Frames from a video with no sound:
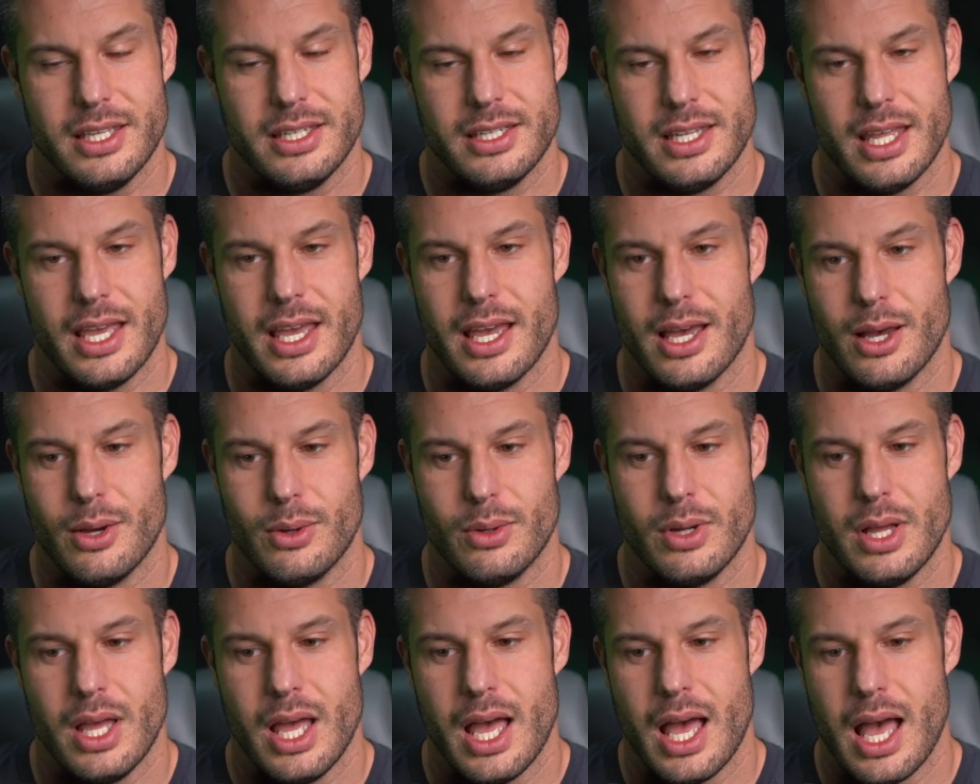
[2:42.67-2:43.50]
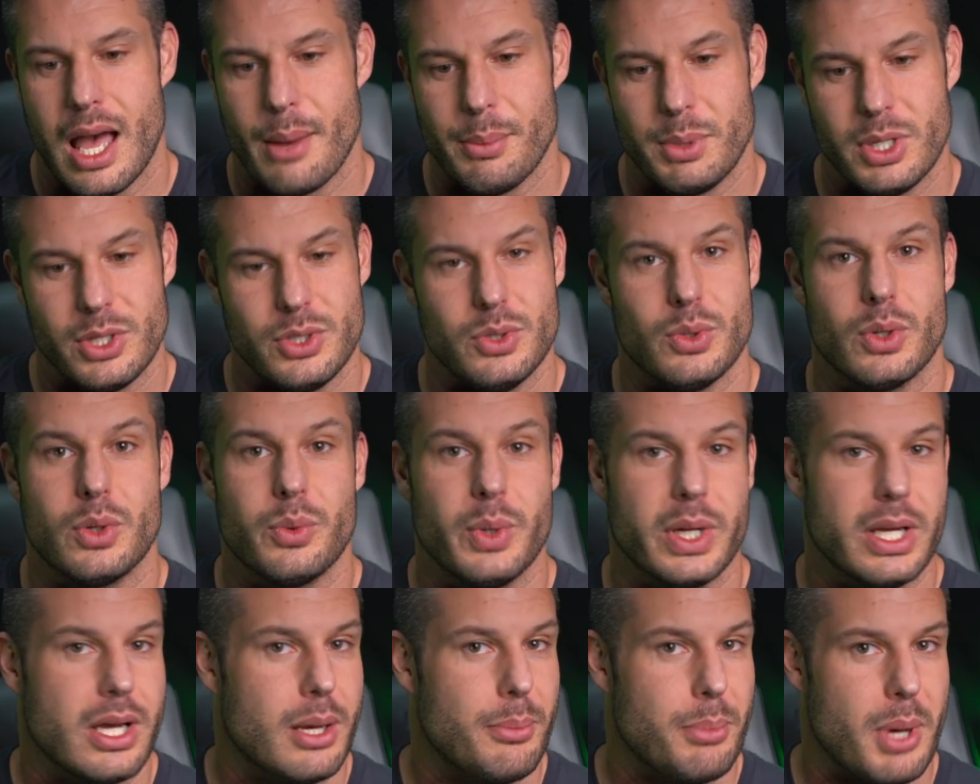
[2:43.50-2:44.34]
Now, I'm going to do a
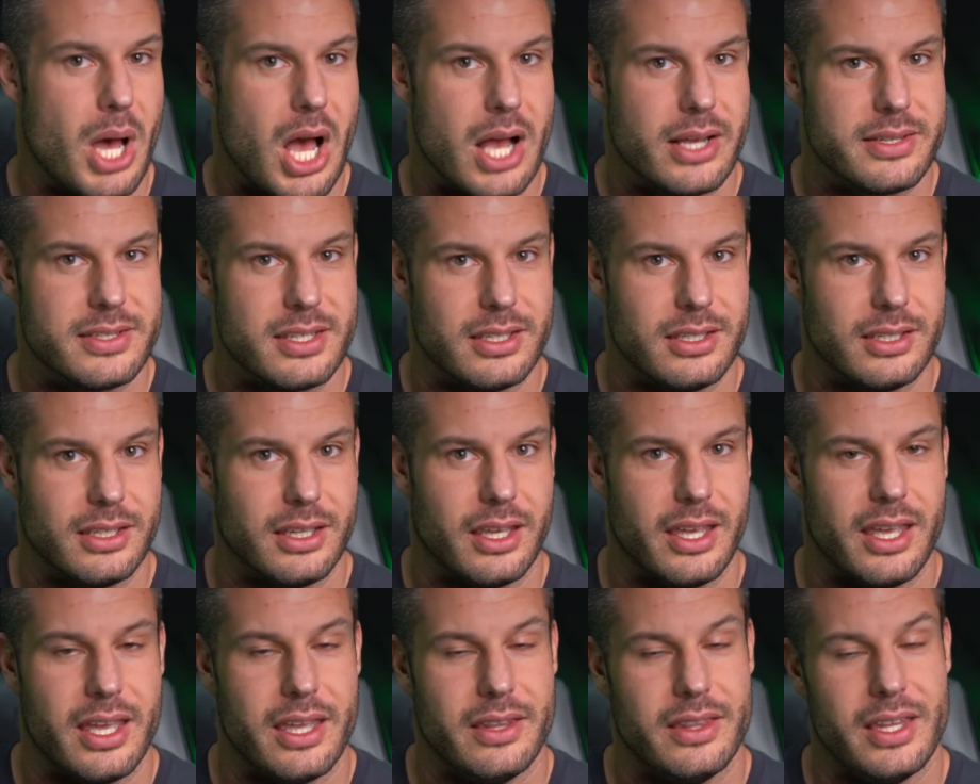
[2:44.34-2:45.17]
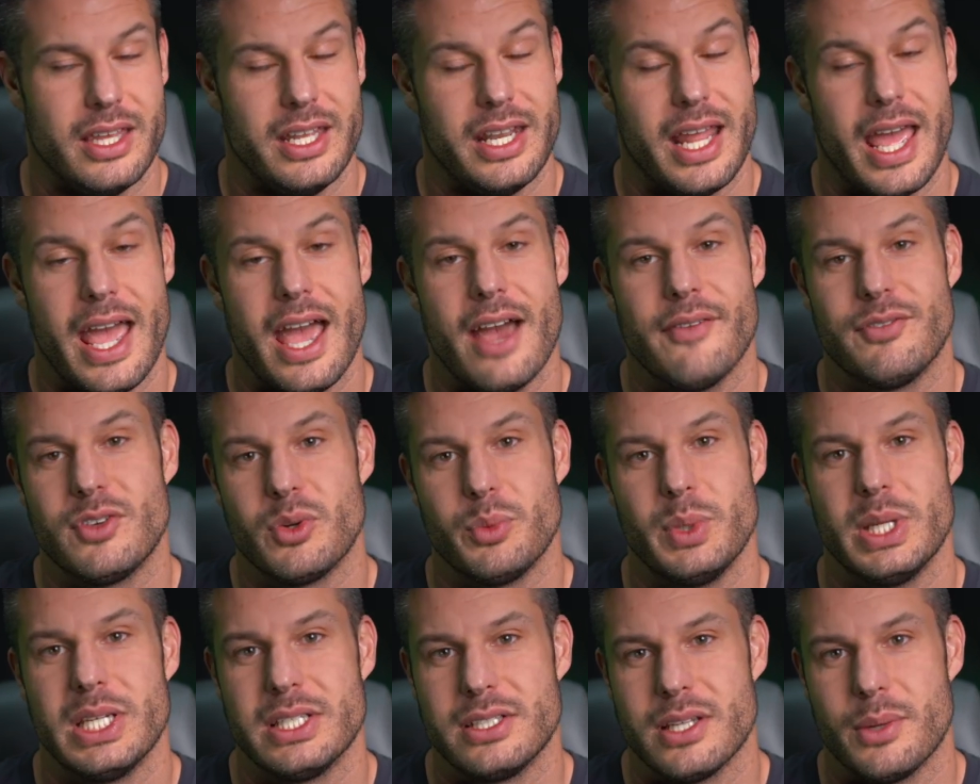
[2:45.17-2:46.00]
quick unboxing, and then after
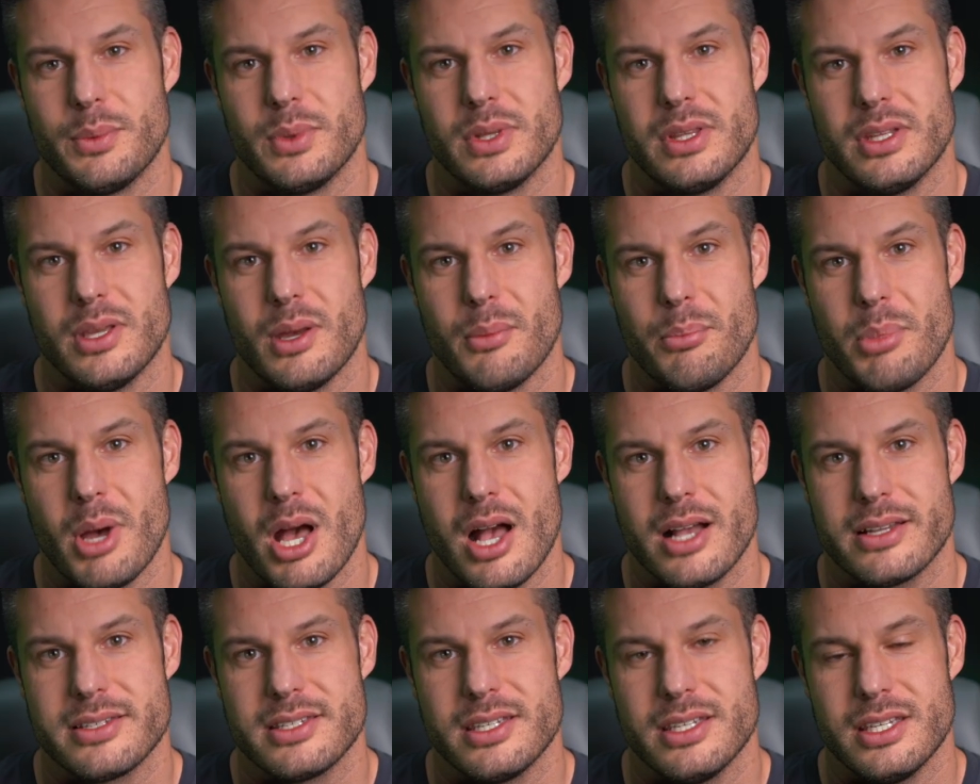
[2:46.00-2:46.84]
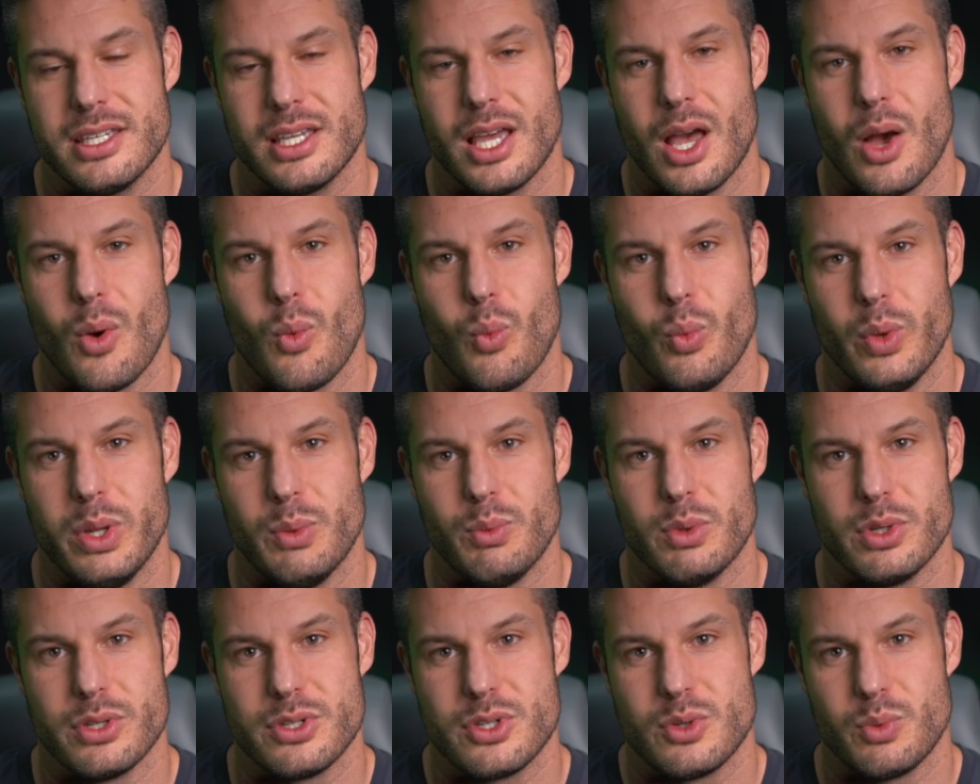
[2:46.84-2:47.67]
we get done with the unboxing, we
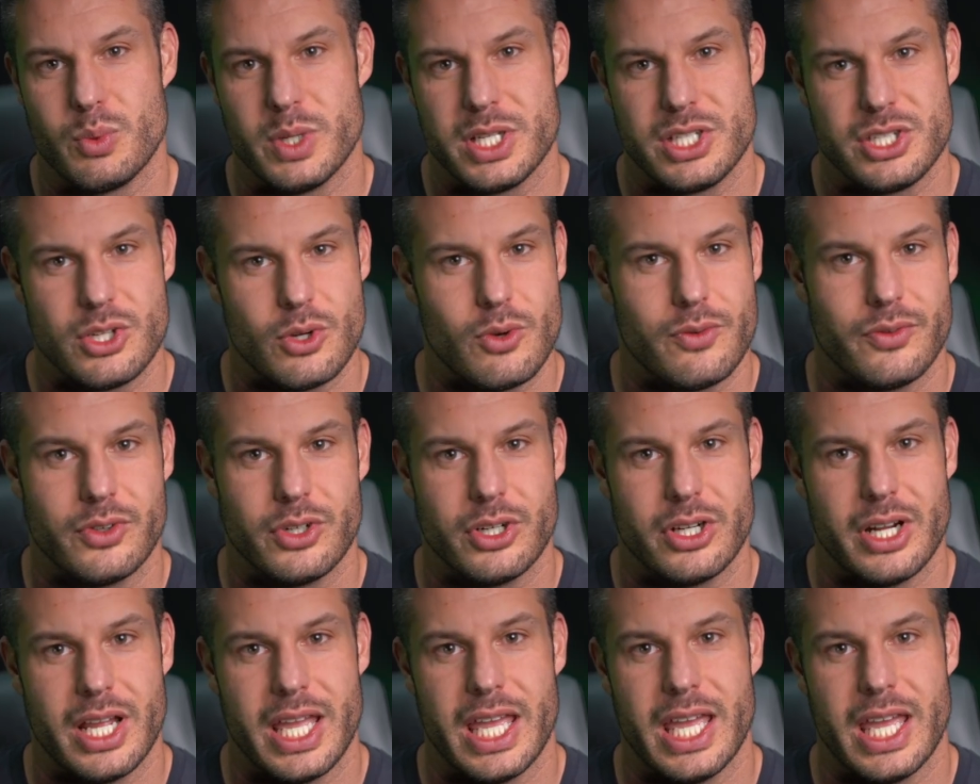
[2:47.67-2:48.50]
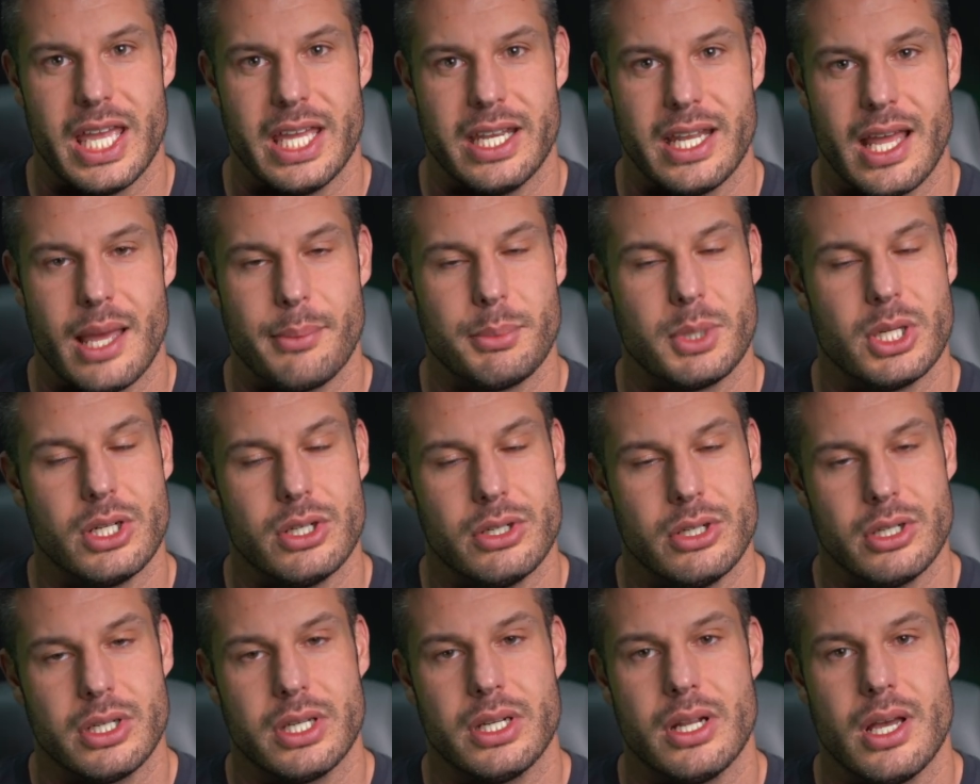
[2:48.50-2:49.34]
will switch over and I'm going to
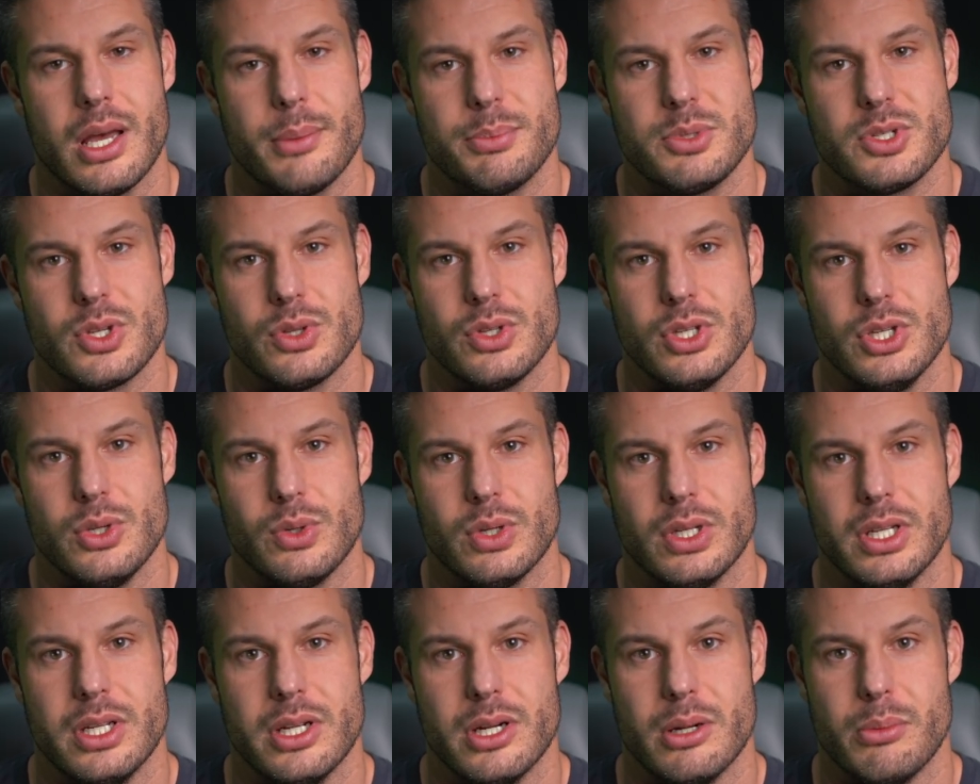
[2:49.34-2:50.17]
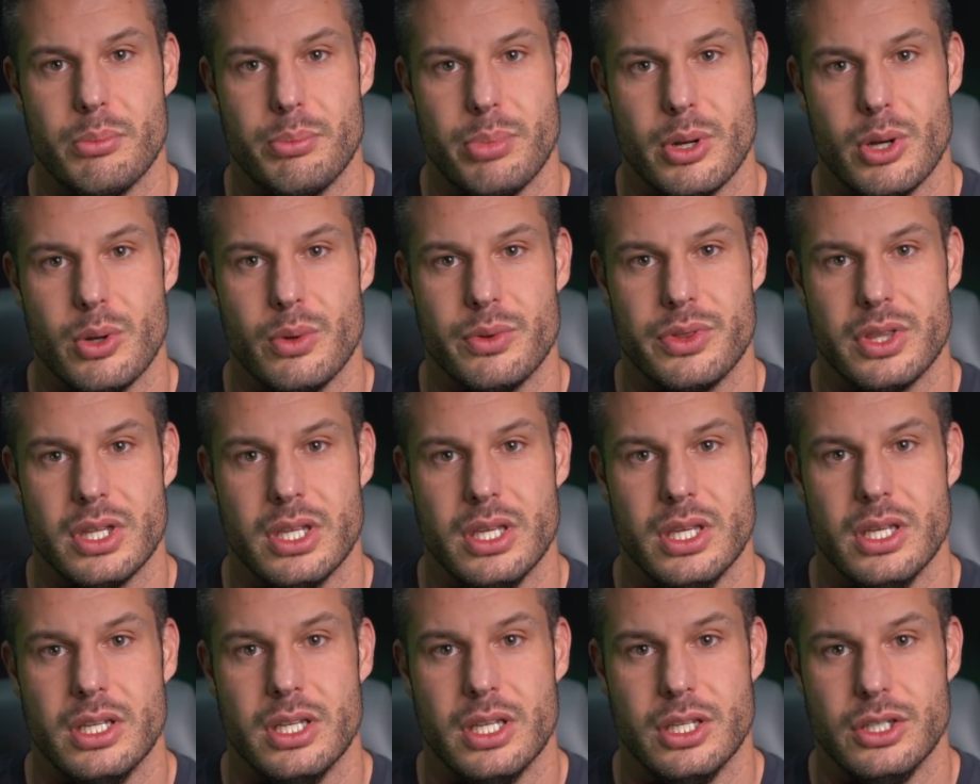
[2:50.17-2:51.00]
hook it up so that you can hear it both
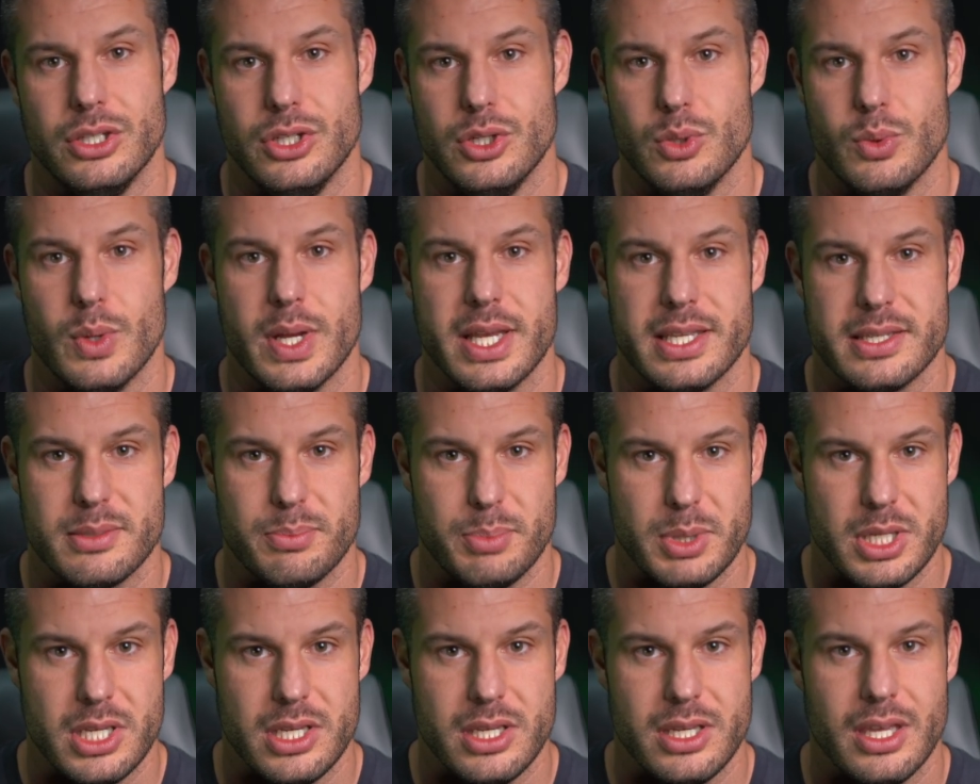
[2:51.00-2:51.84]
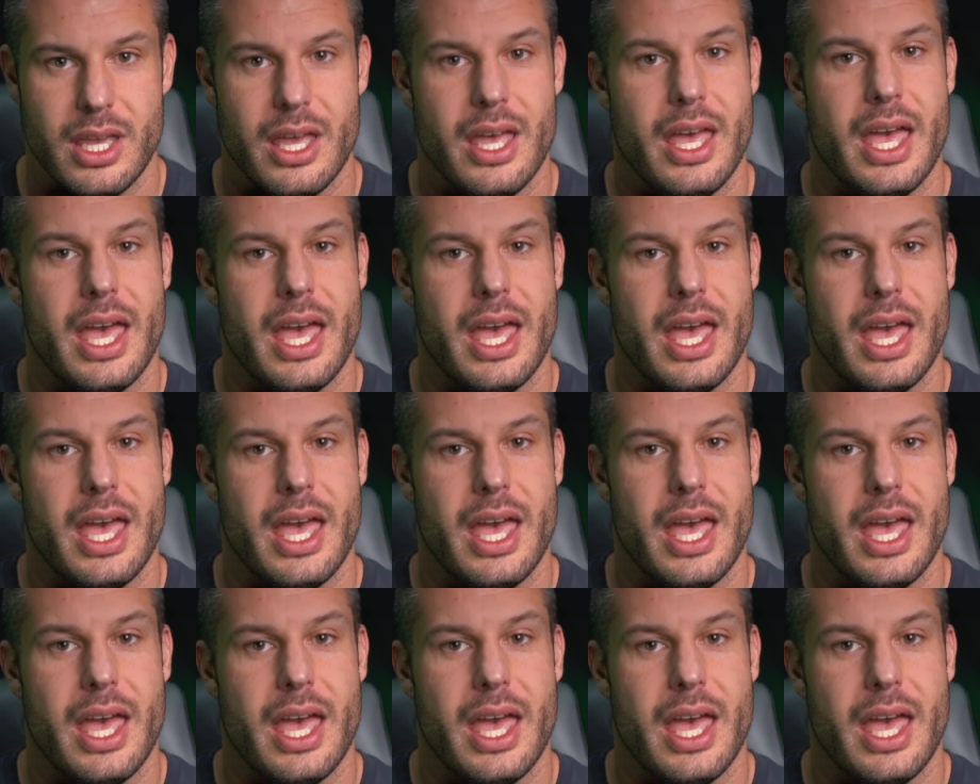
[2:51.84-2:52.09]
in USB